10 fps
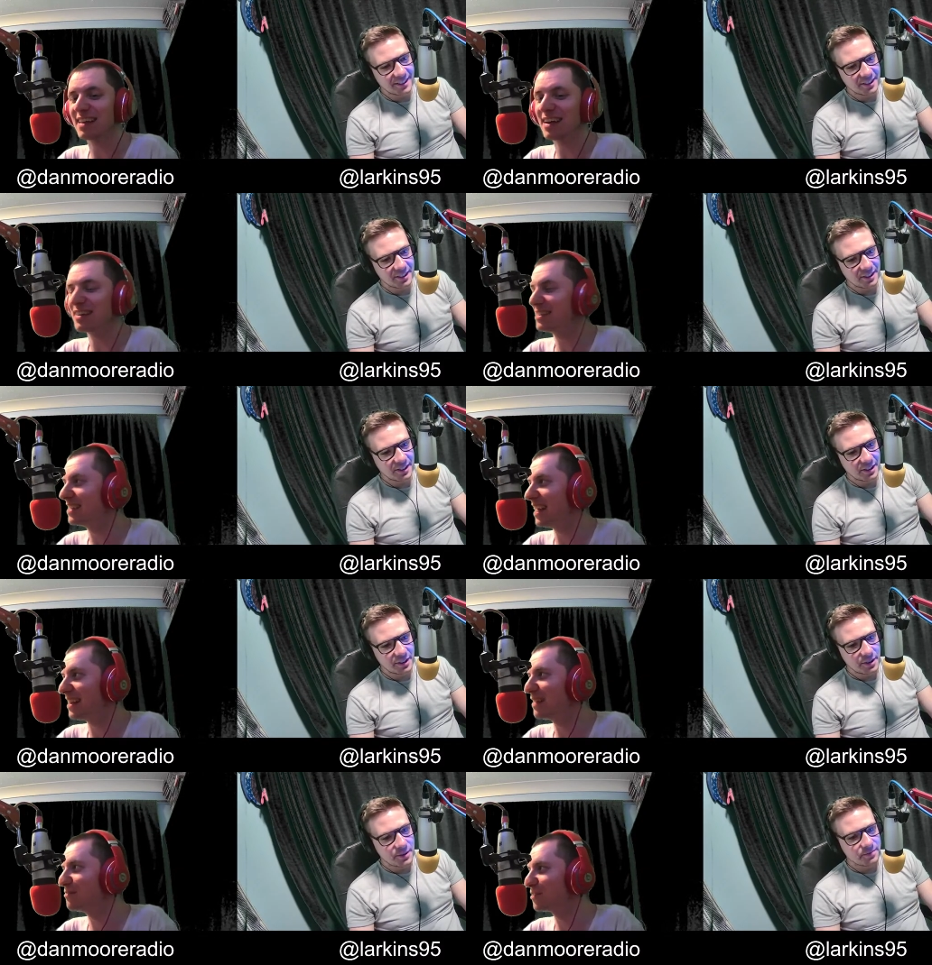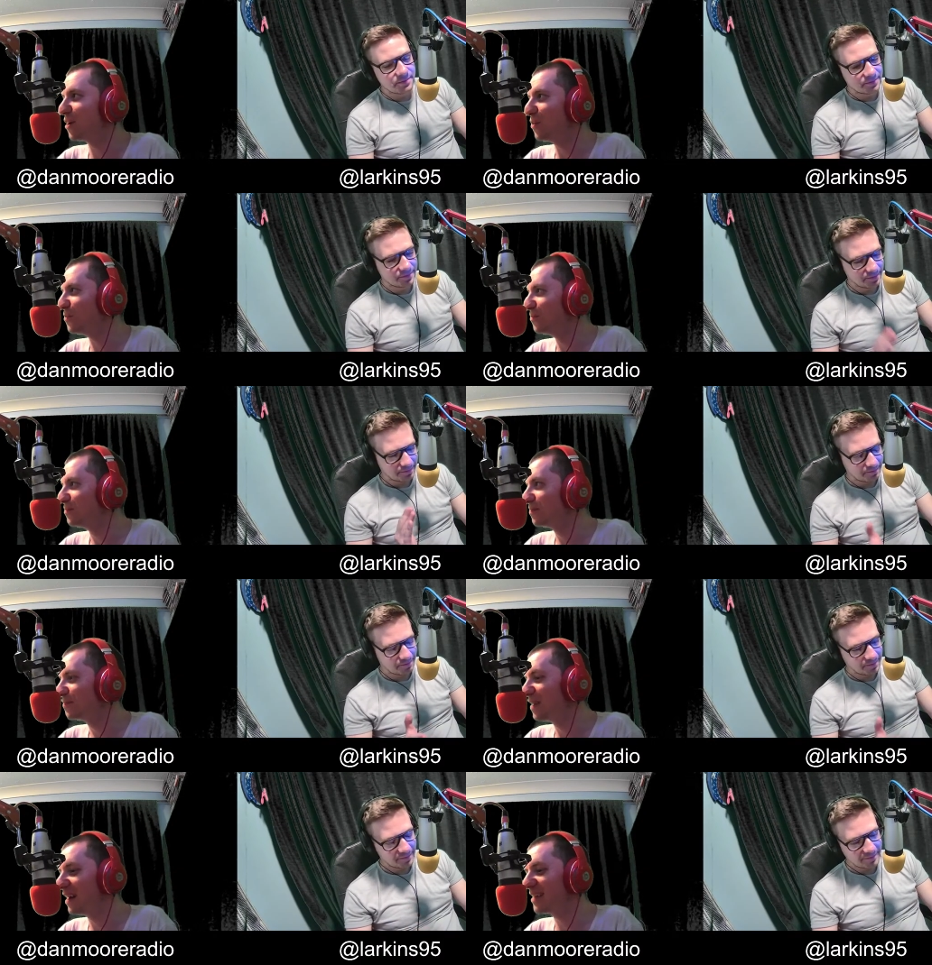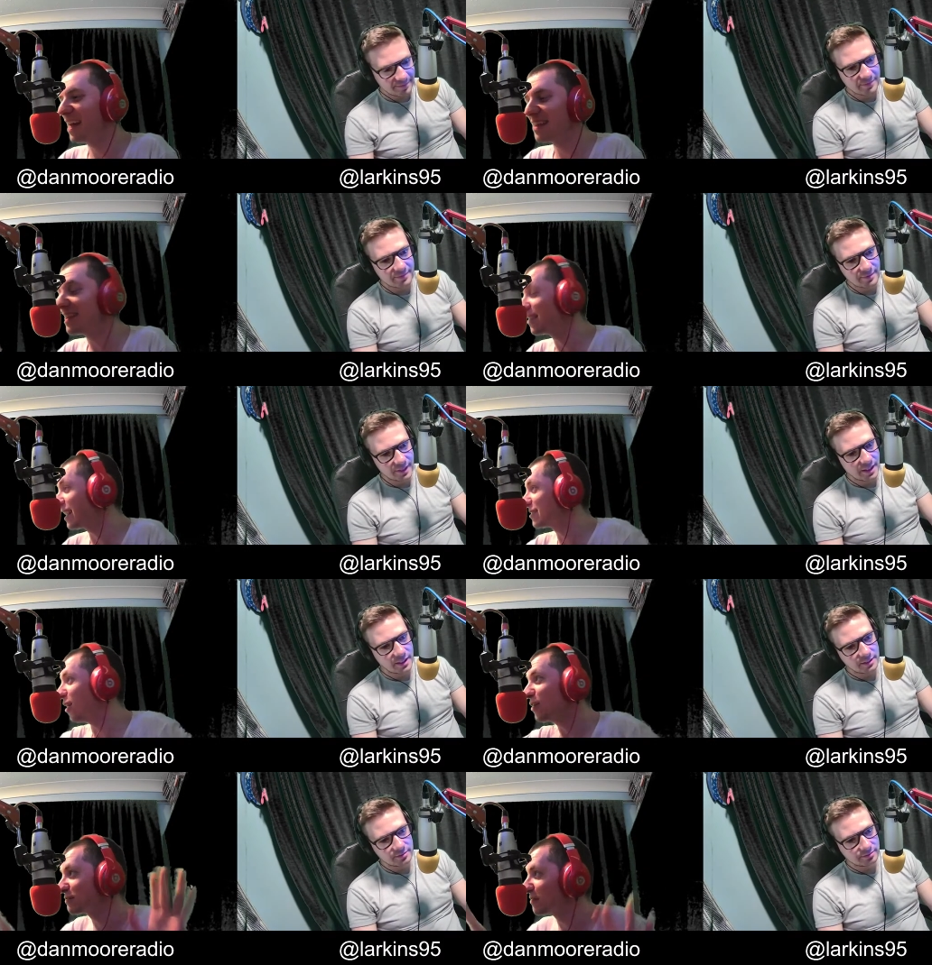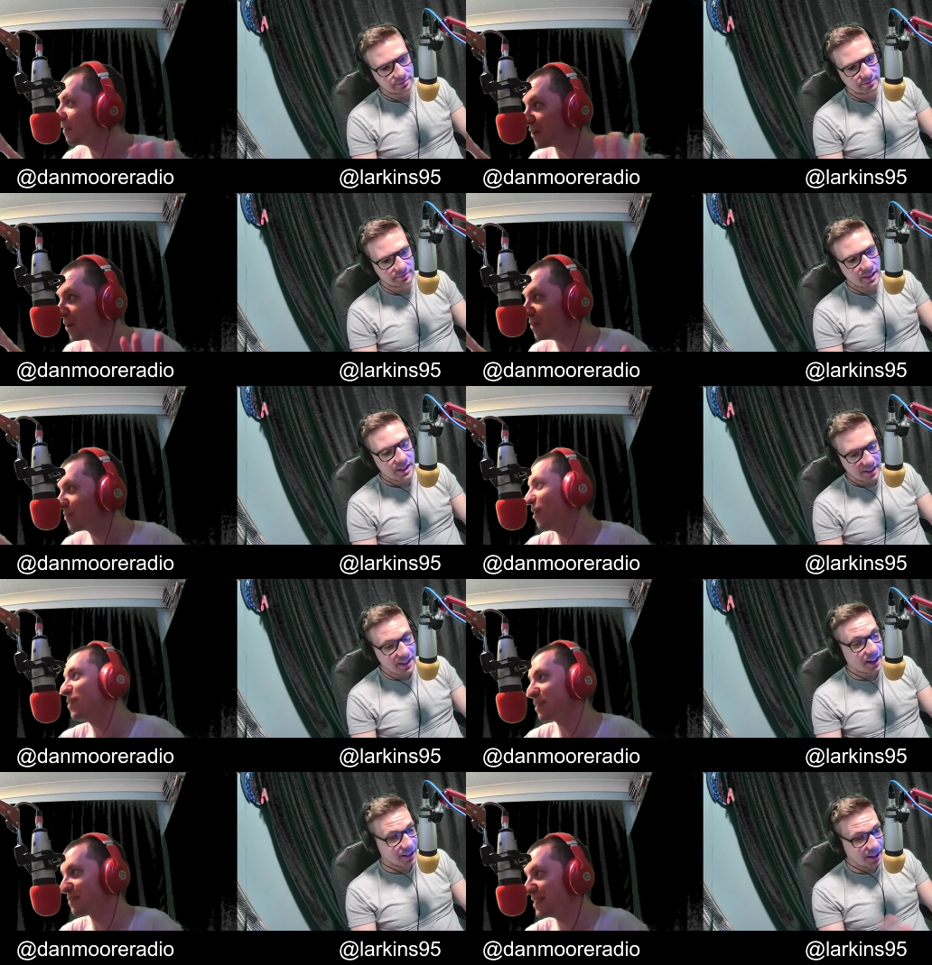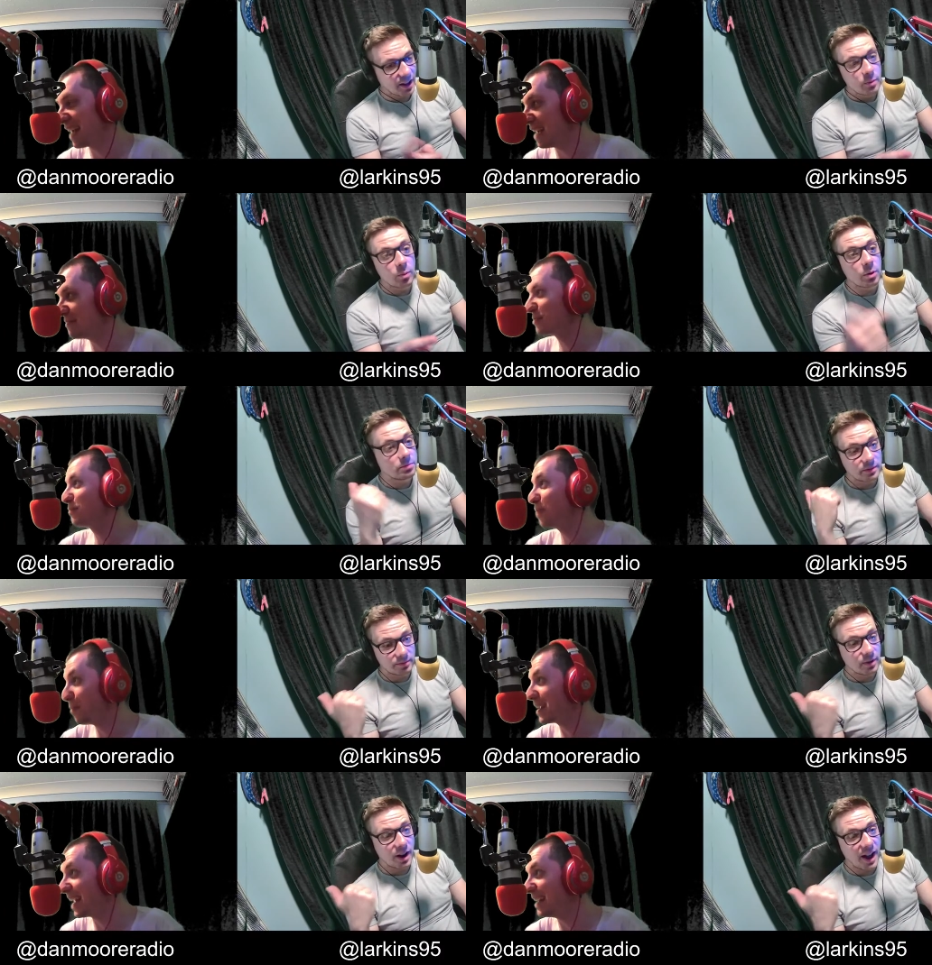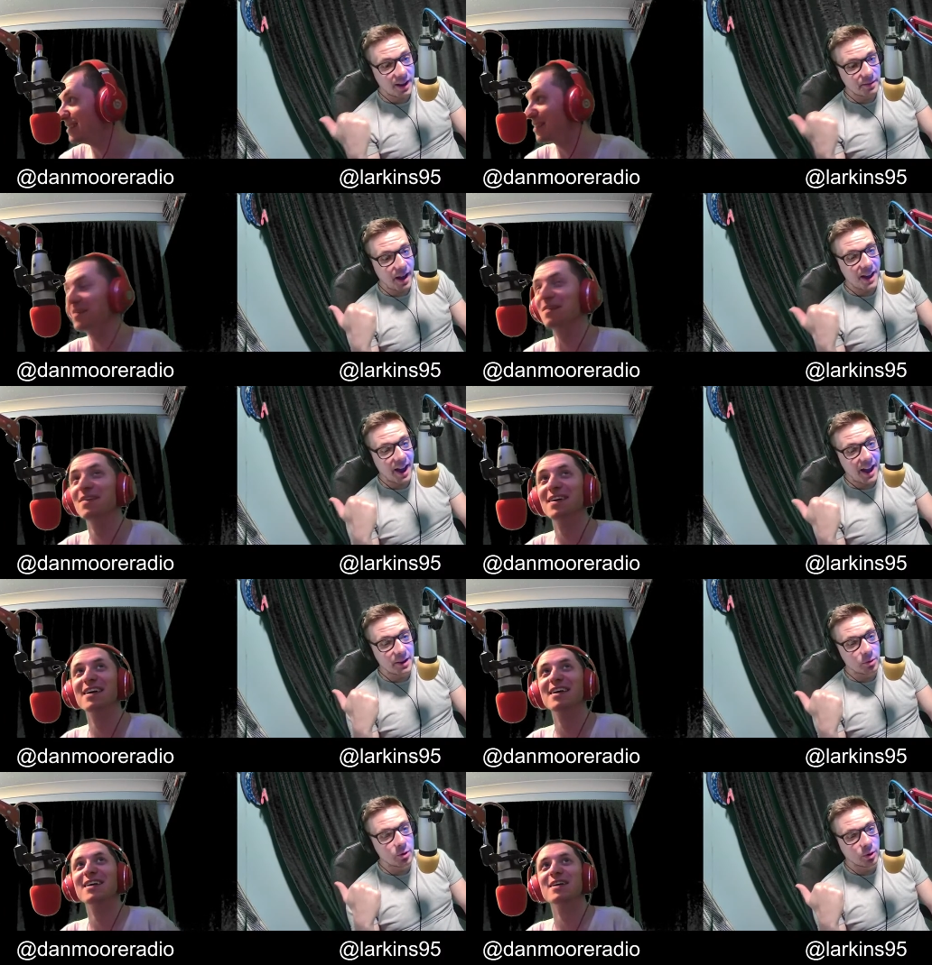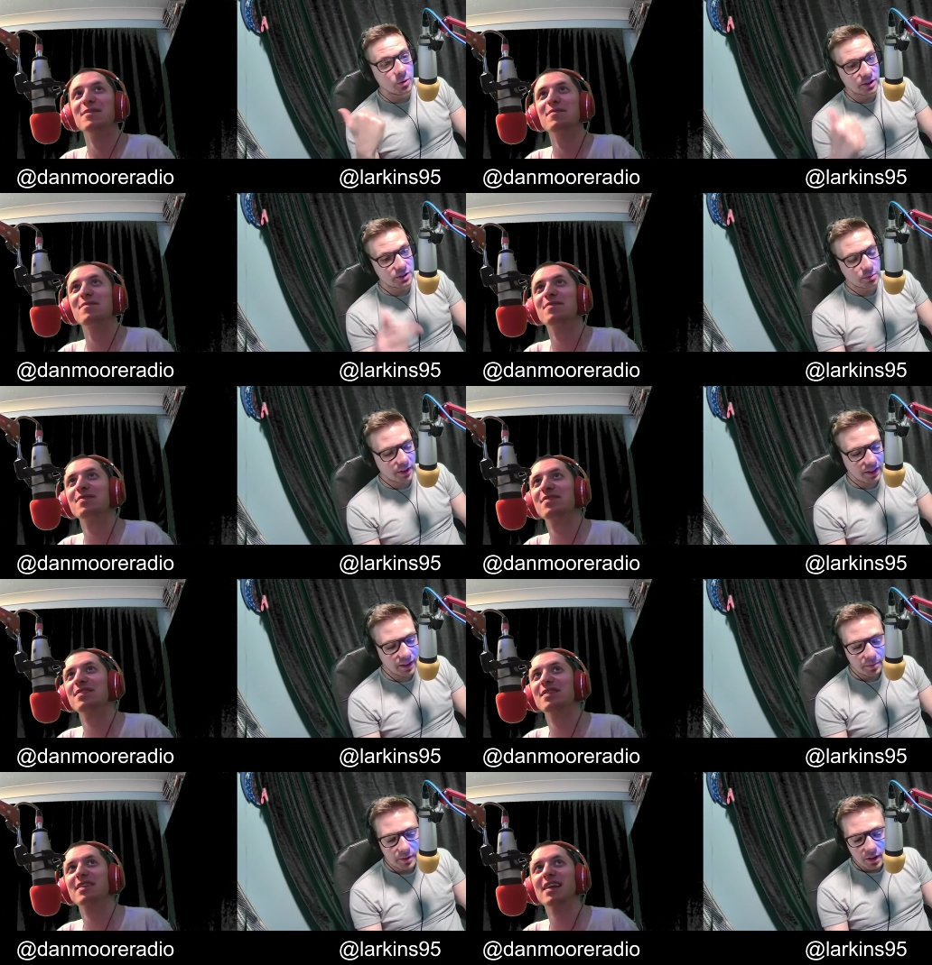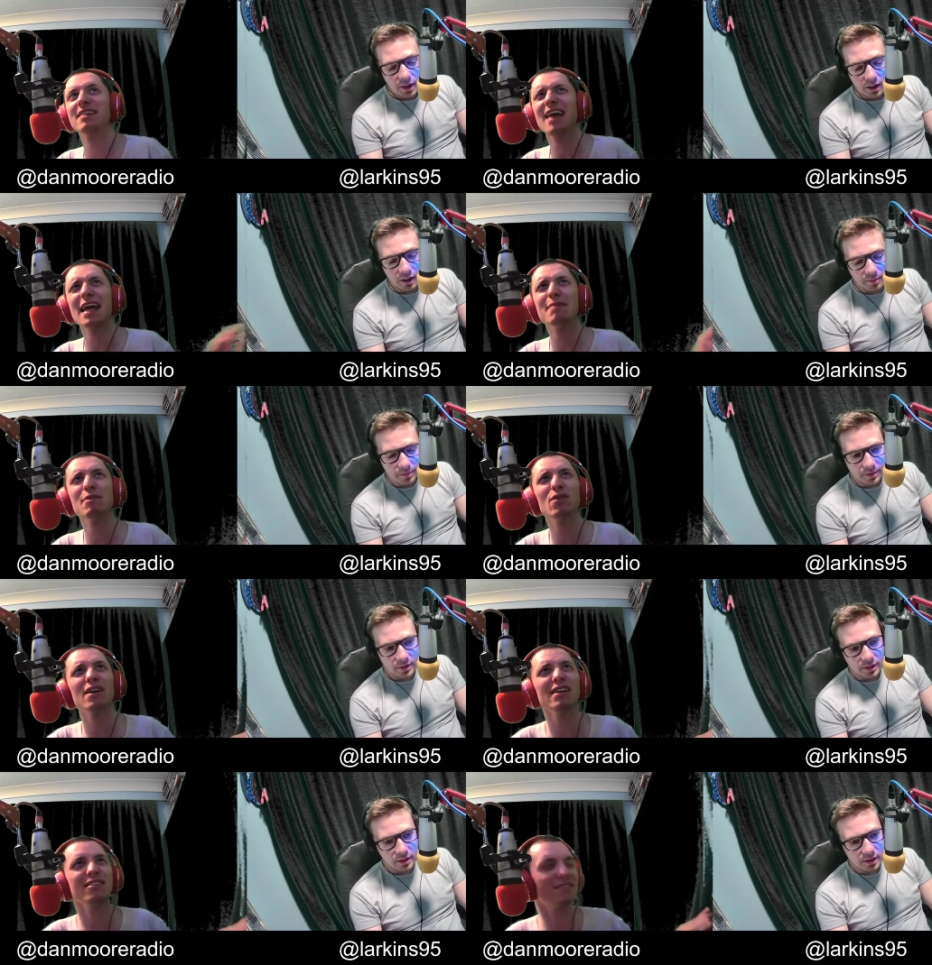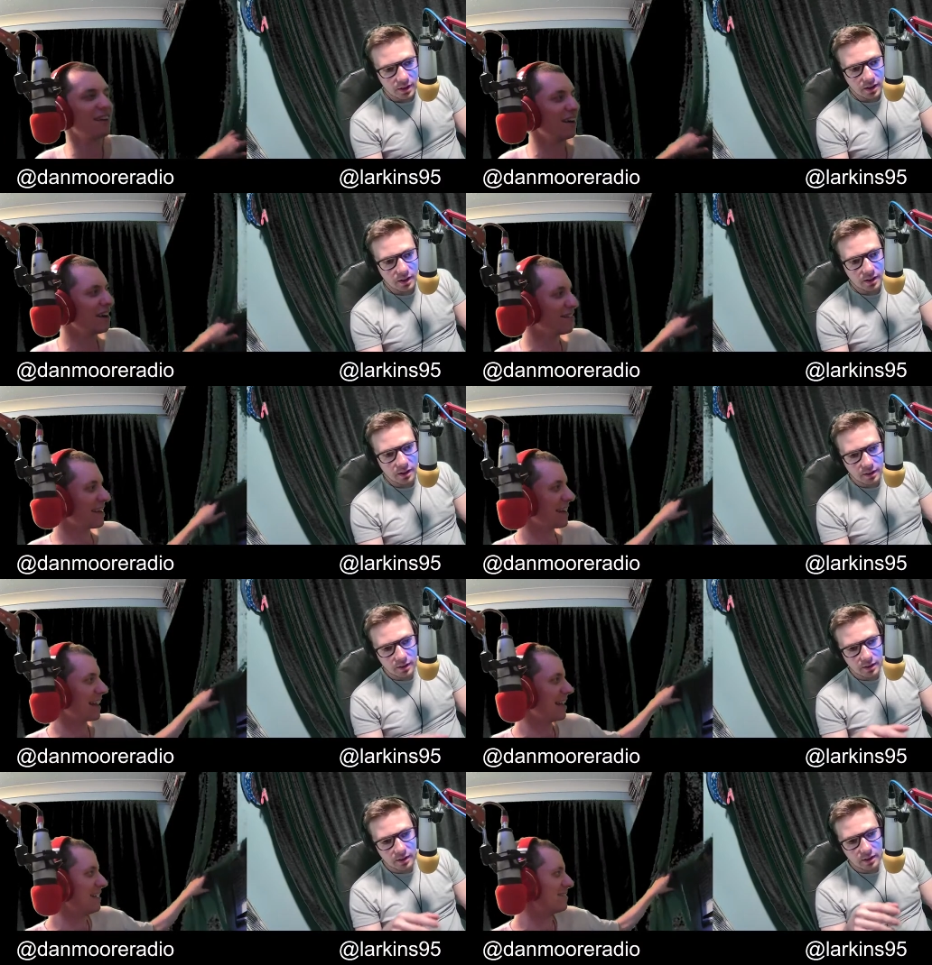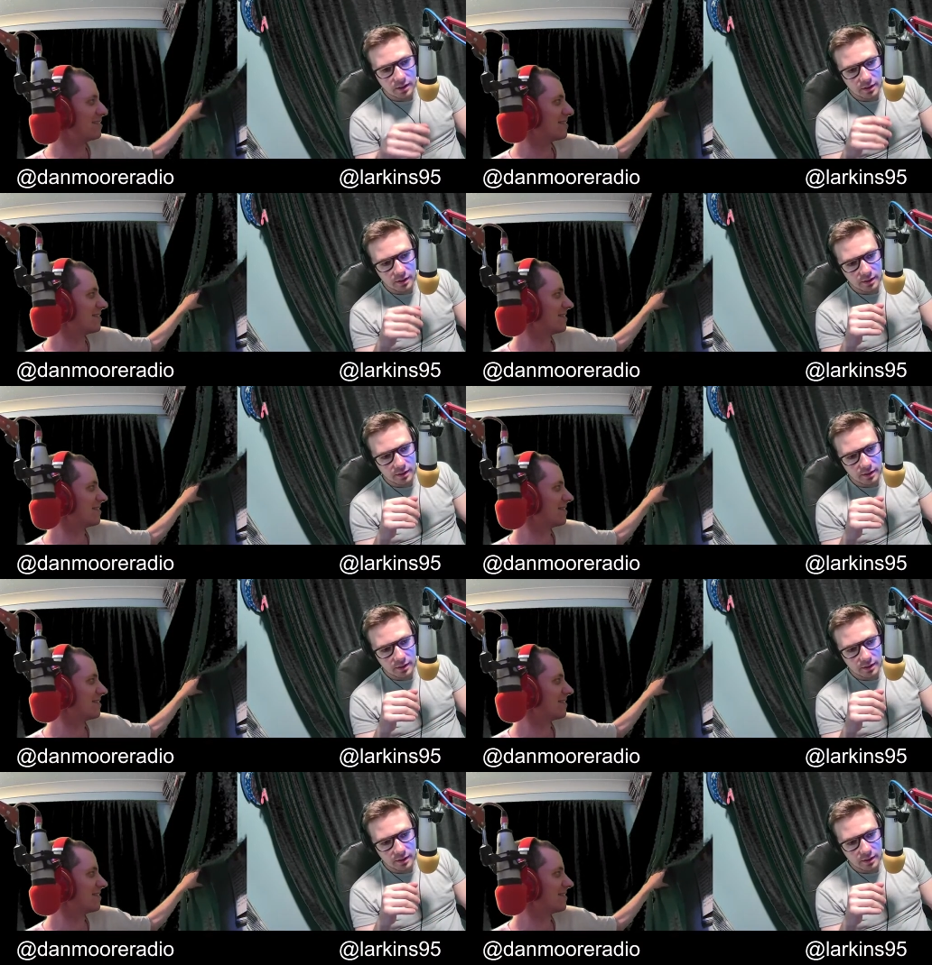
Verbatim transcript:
Speaker 1: there, yeah, there was a whole. Uh, that, that's a whole different review for a whole yeah, different yeah. day, which well, we'll probably get into. An, an,
Speaker 2: animal August, we'll get there. Is it um, Animal
Speaker 1: August? I don't think it is.